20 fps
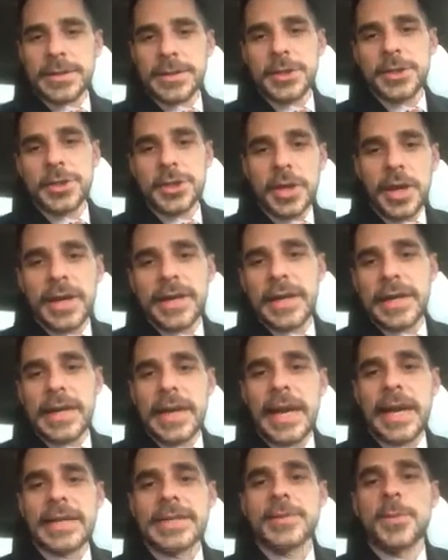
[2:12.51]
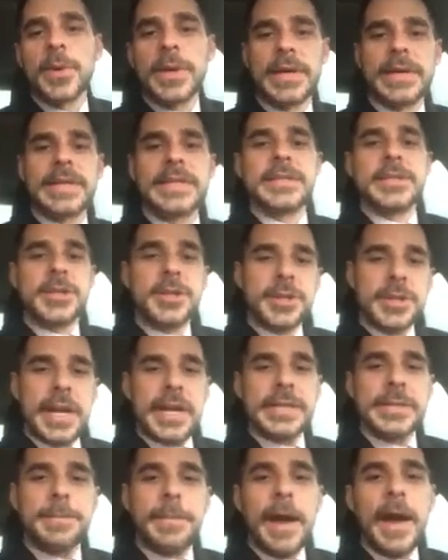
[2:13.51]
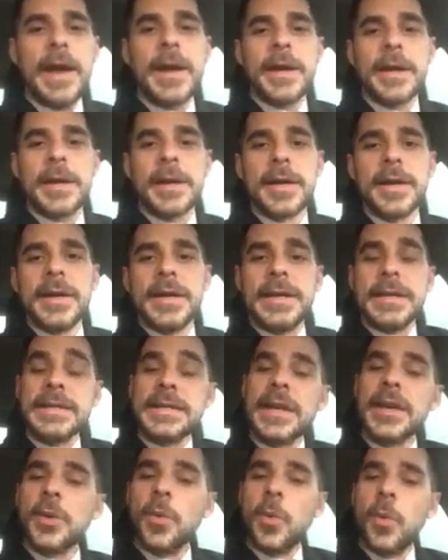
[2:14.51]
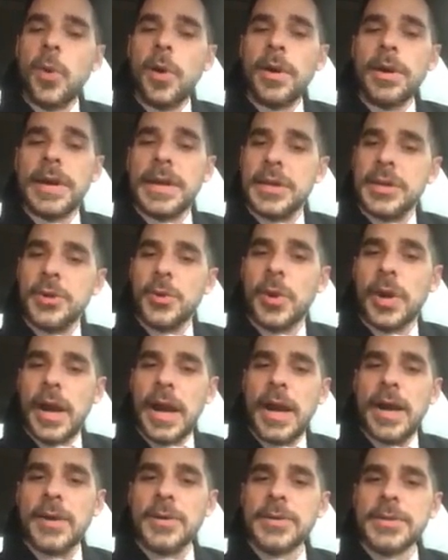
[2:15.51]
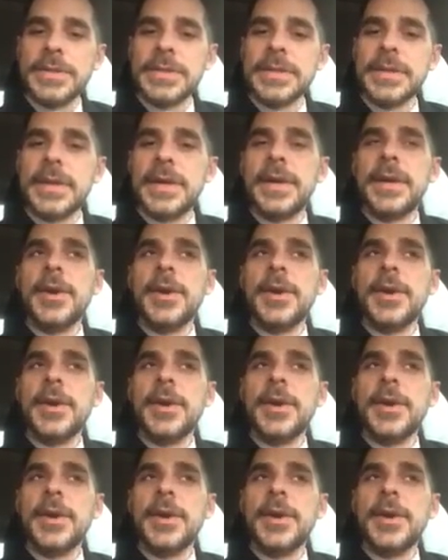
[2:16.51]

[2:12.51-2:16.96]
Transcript: and you're trying to guess what it is your next buyer is going to want in your house,